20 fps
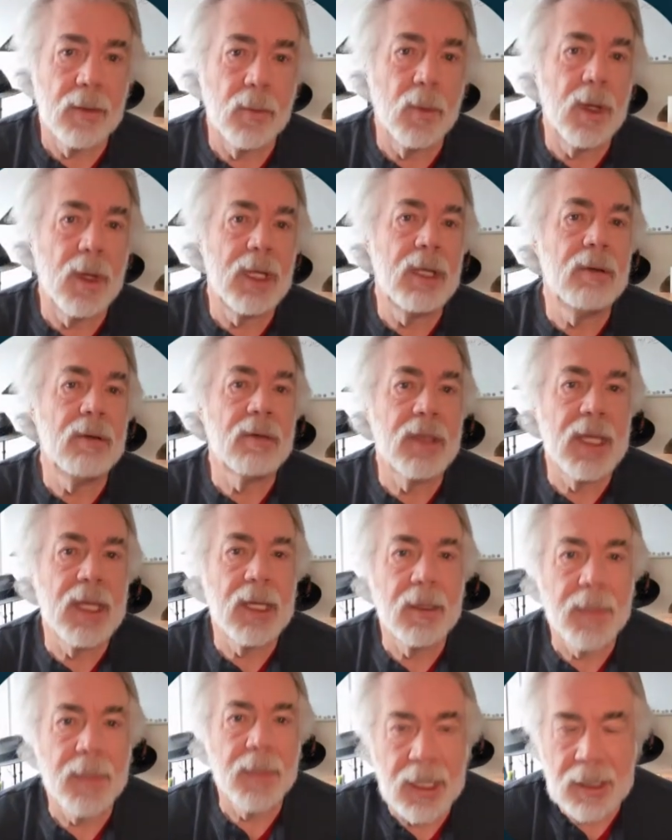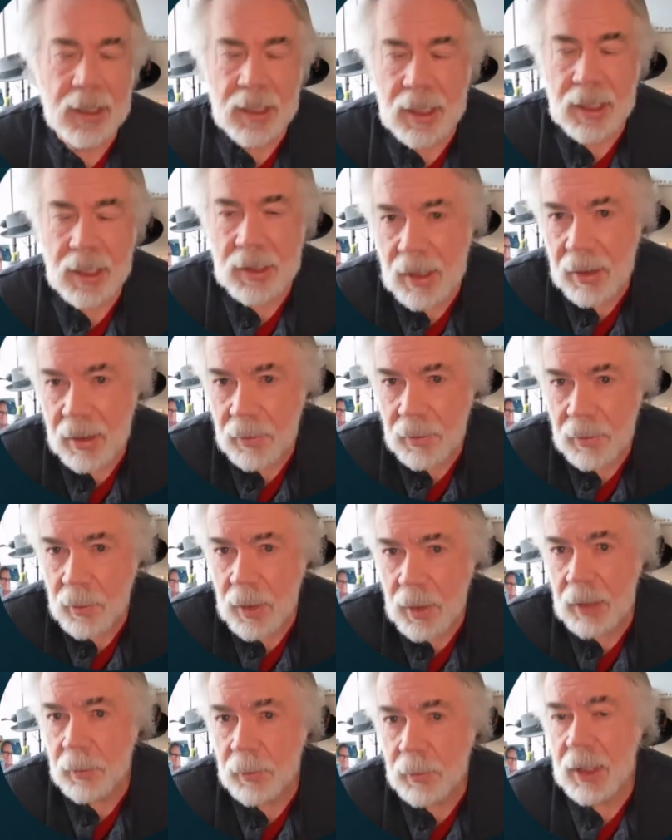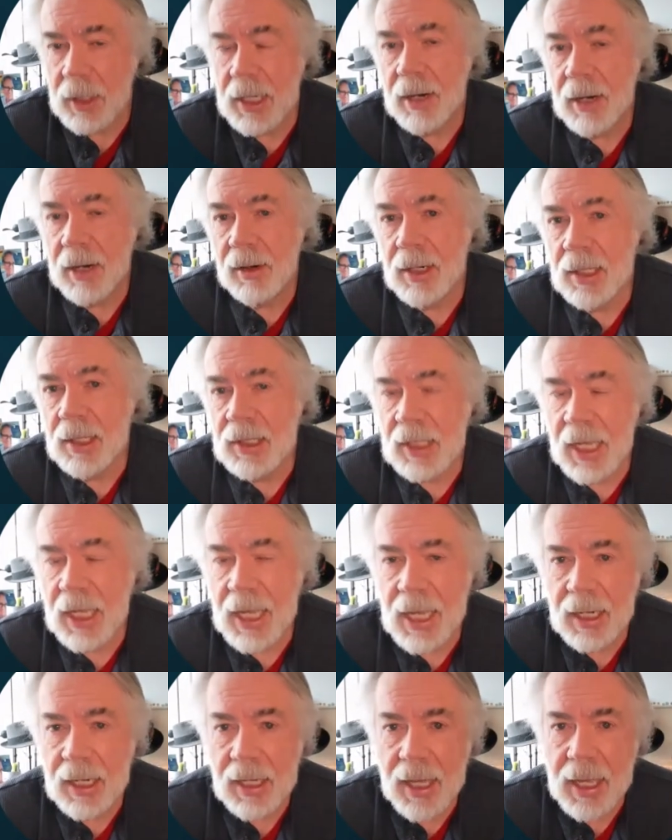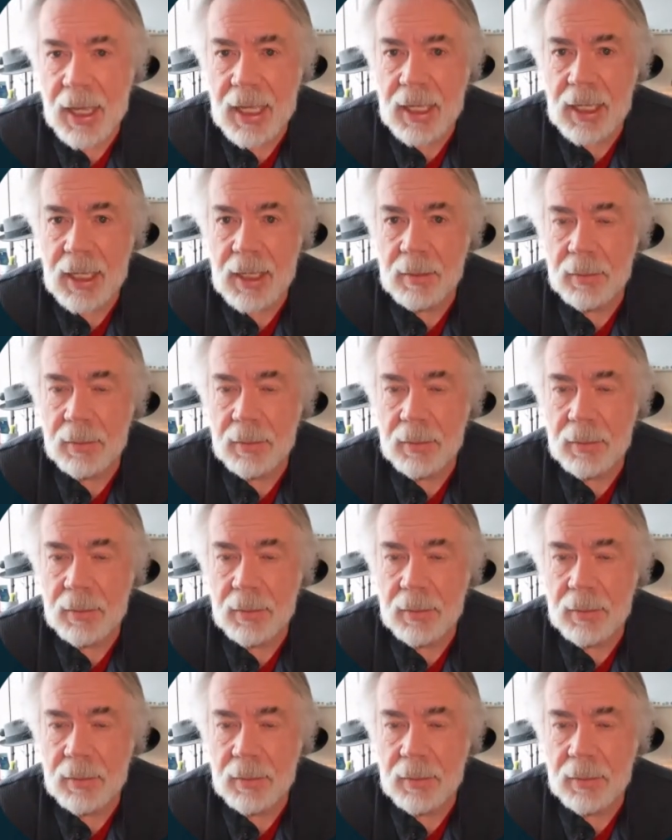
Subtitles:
What do you think about this? Or what areas can I